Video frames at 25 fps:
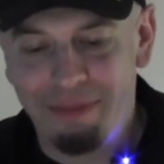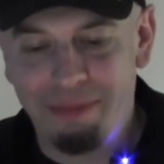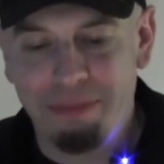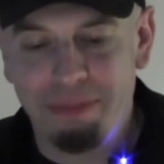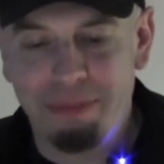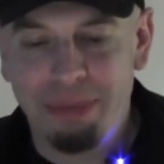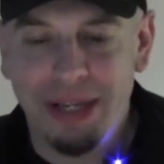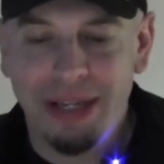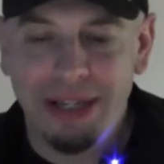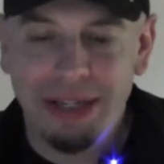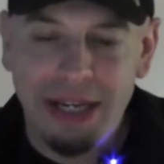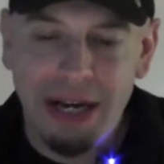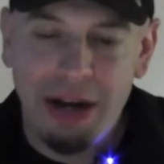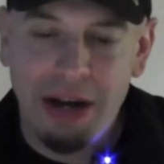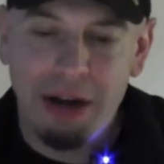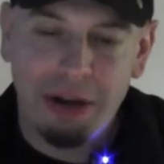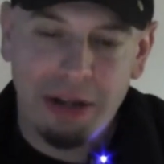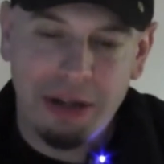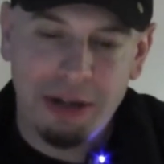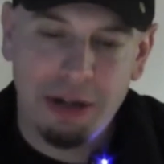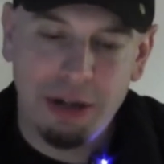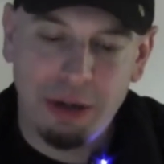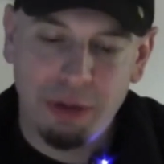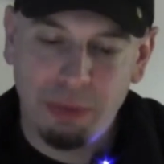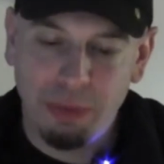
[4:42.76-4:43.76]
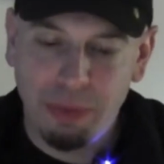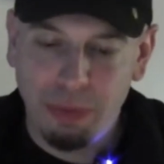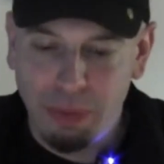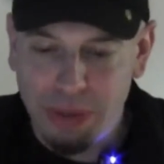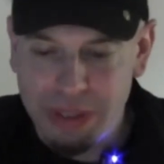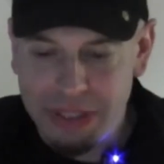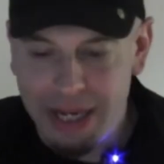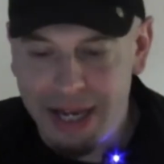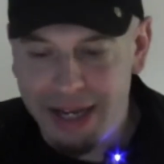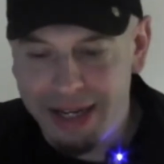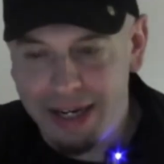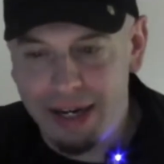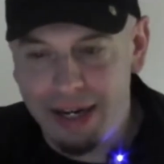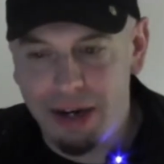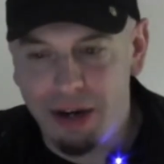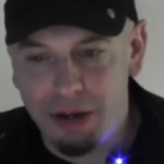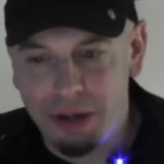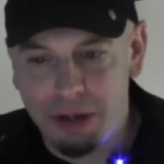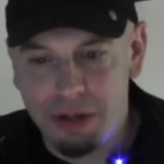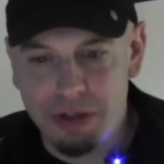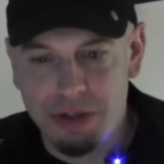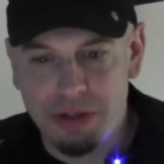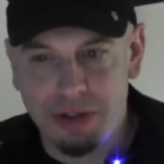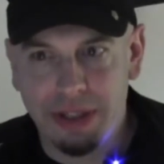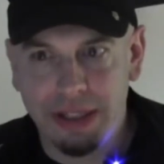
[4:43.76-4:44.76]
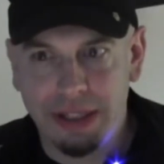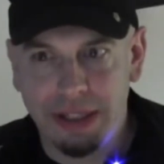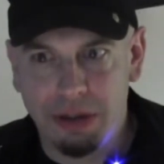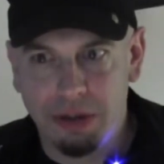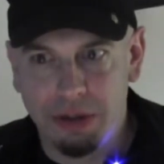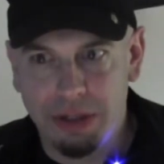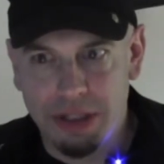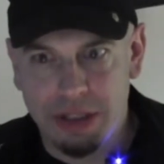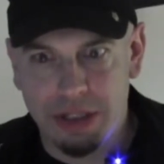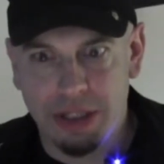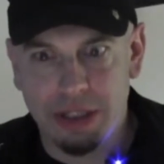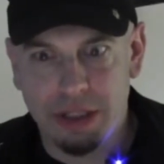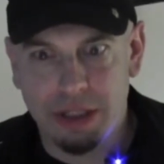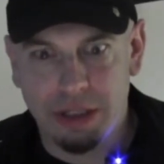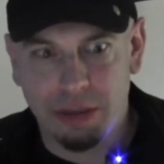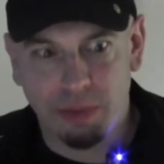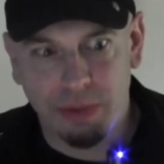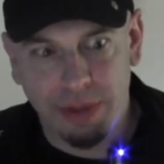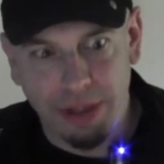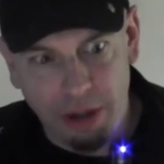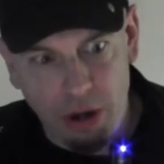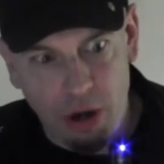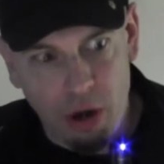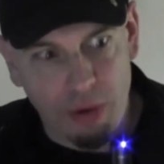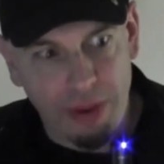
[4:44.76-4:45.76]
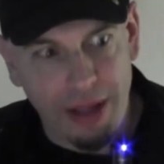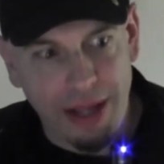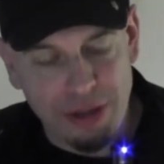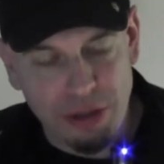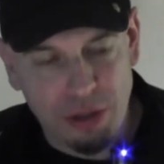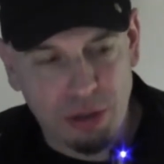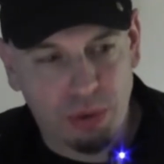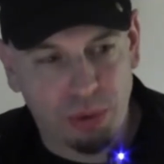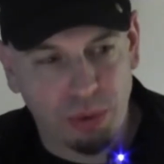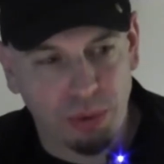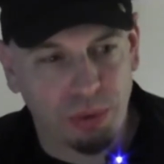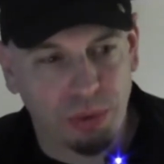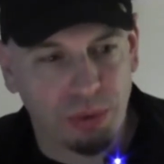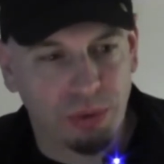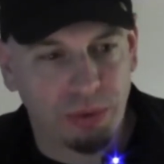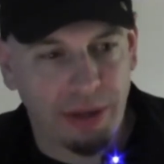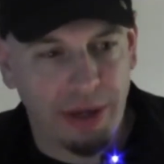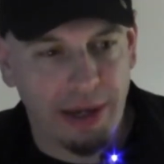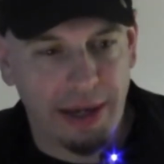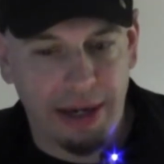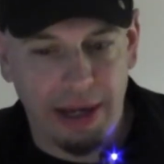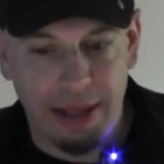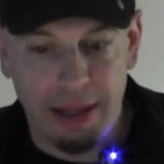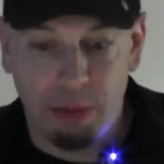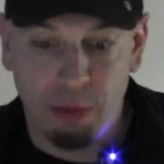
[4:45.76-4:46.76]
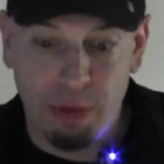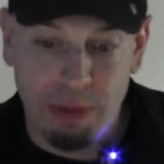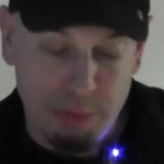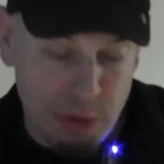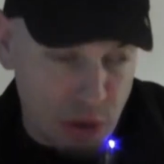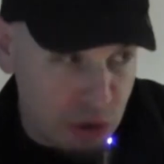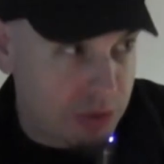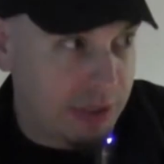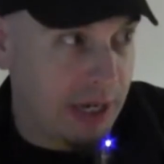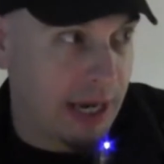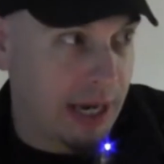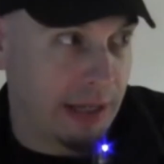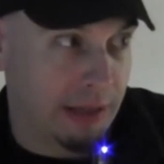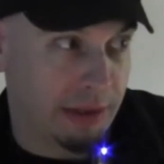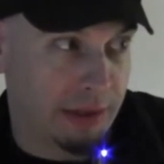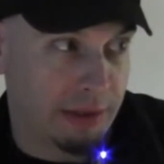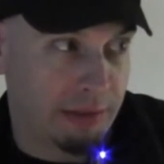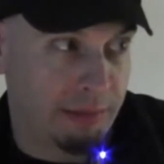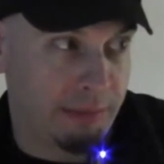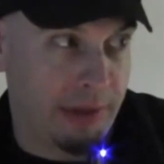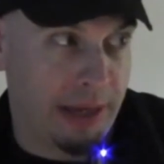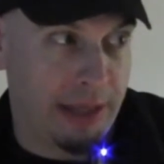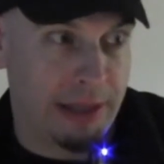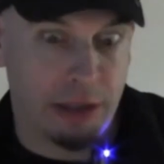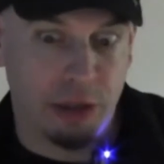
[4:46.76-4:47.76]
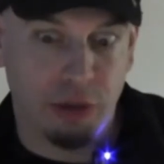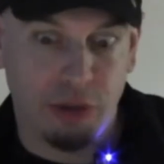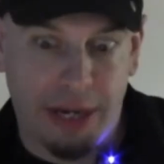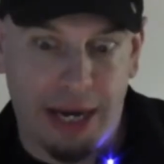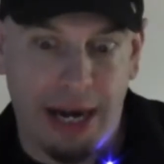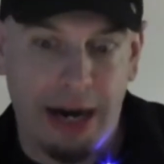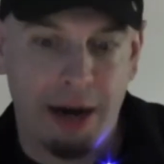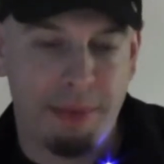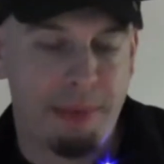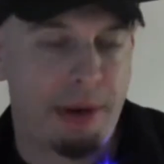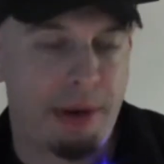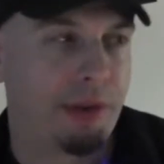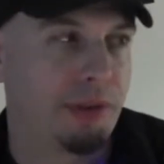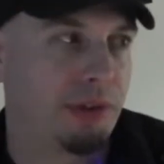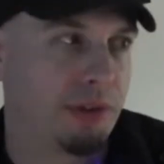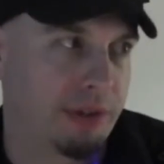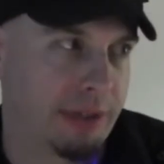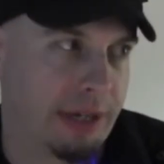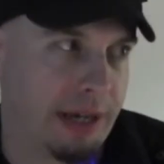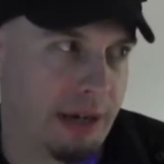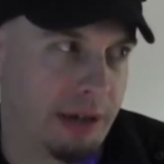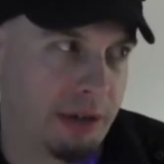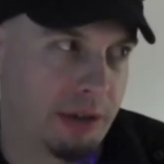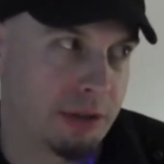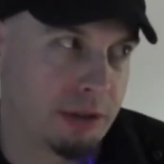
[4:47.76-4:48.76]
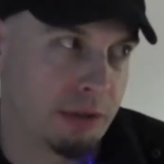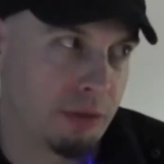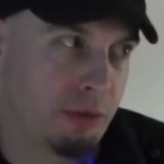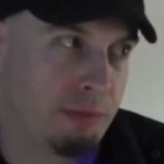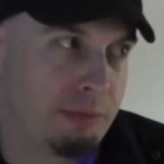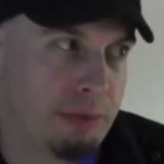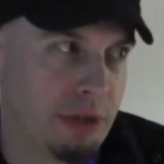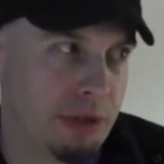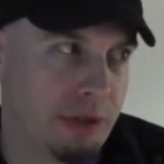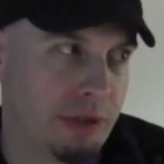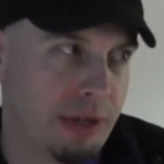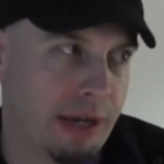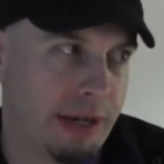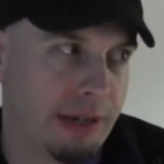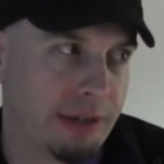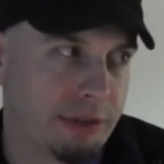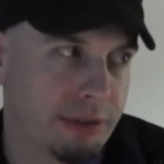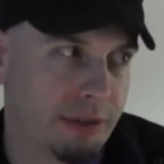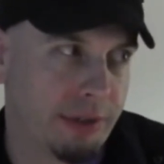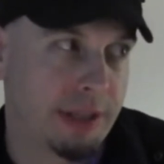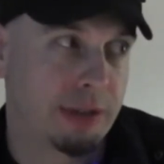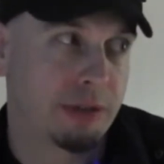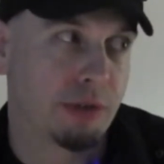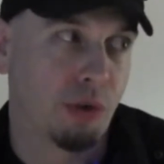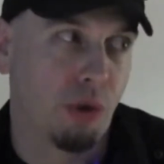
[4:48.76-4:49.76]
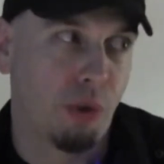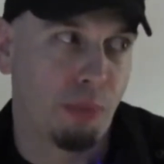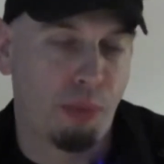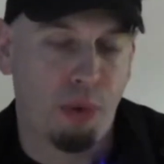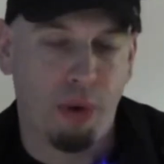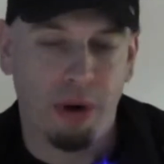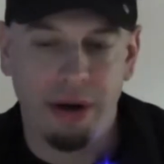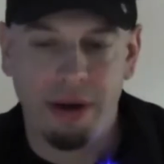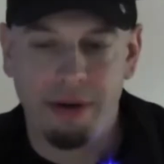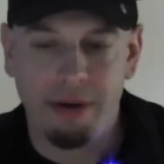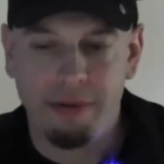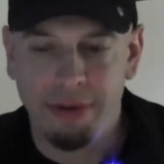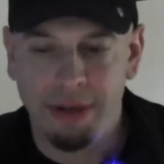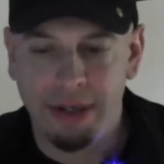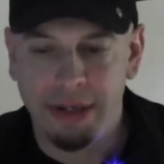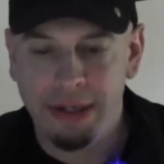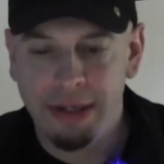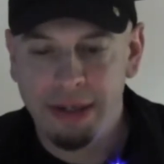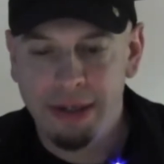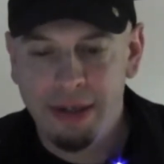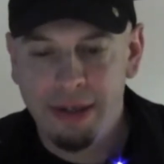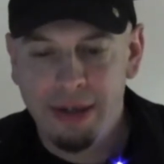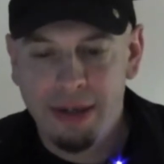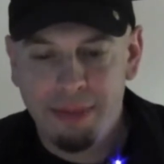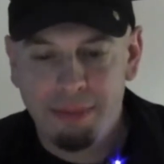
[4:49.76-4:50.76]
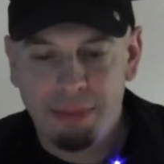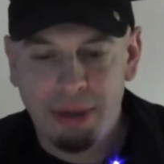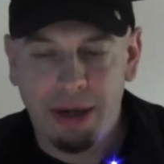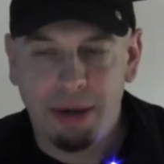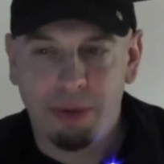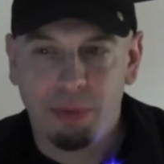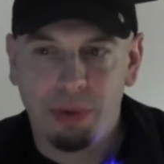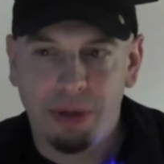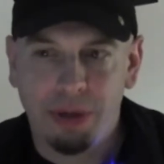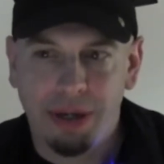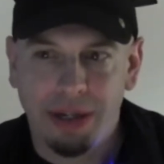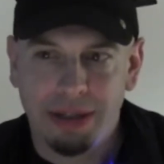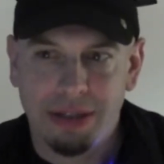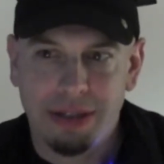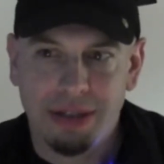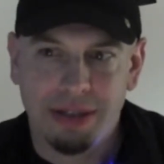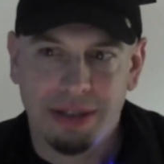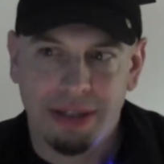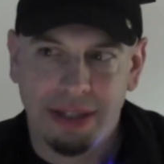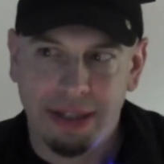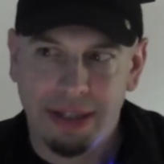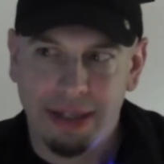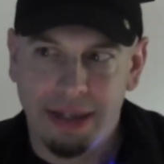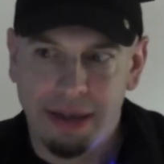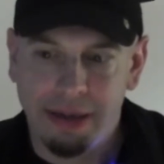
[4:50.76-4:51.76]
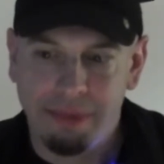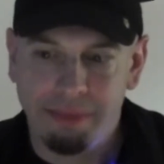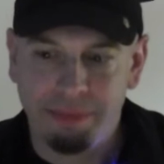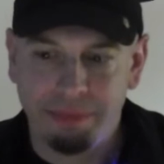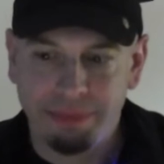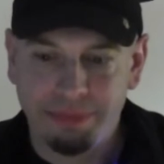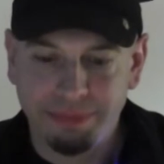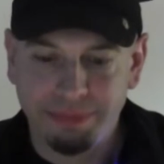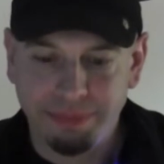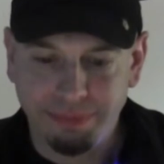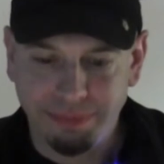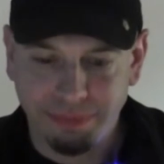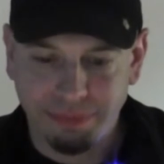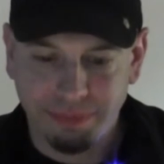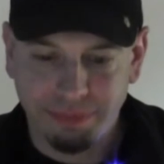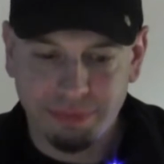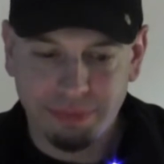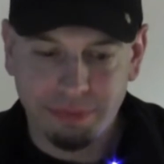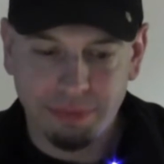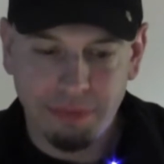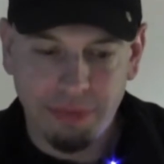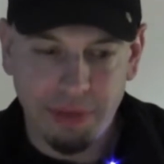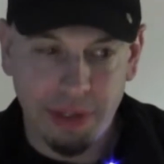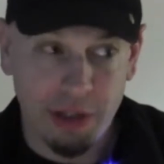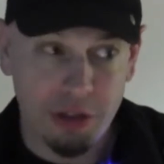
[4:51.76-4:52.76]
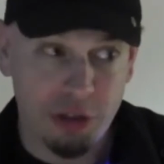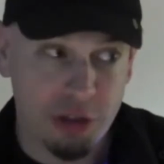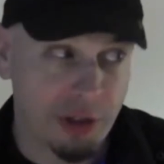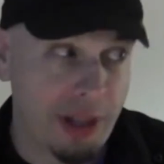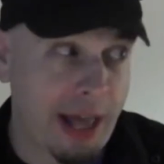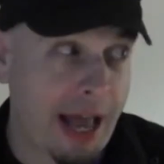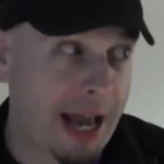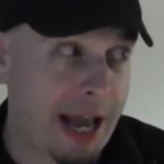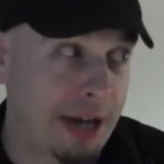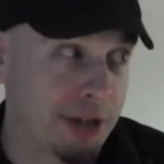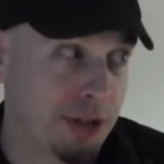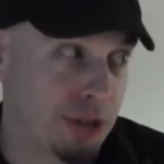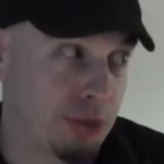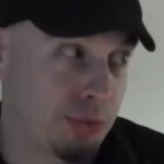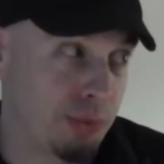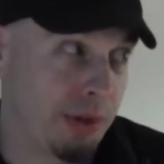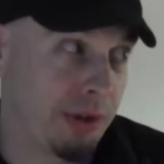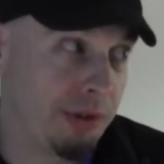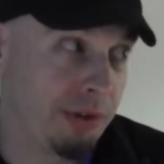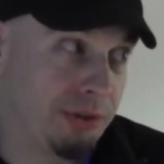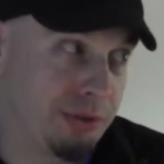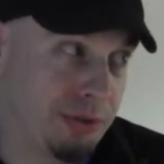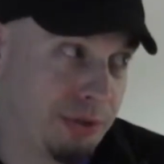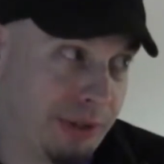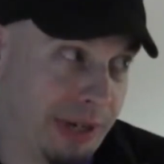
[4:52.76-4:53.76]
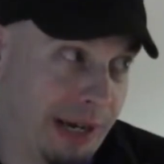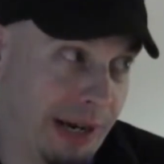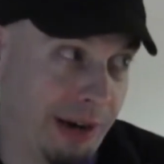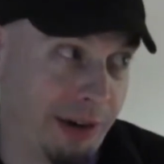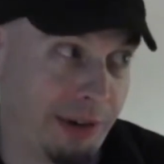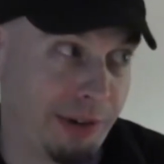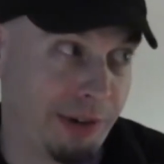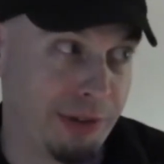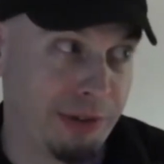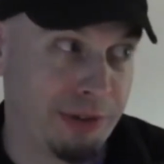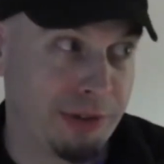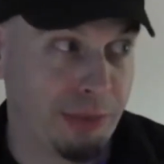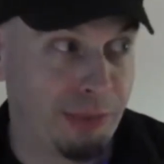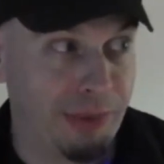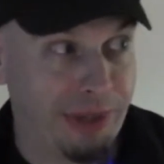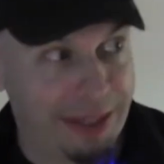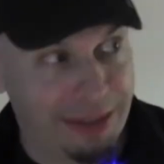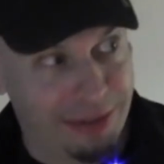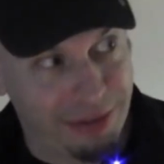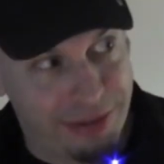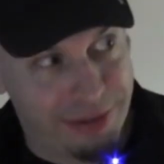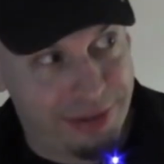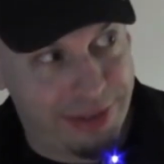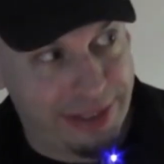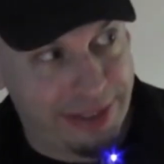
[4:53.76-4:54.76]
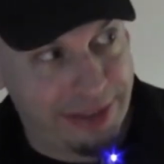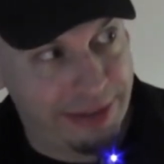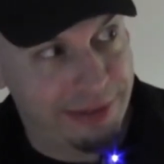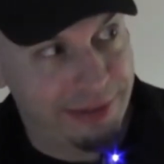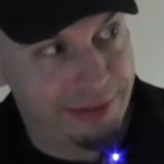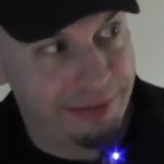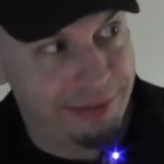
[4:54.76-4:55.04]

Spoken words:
we take characters that exist and we're like, oh, that's cool, and then we mutate them, and you care about those characters that we're mutating. So that's the whole point of it. But we'll get to see. Slash is one of those new characters that we get to see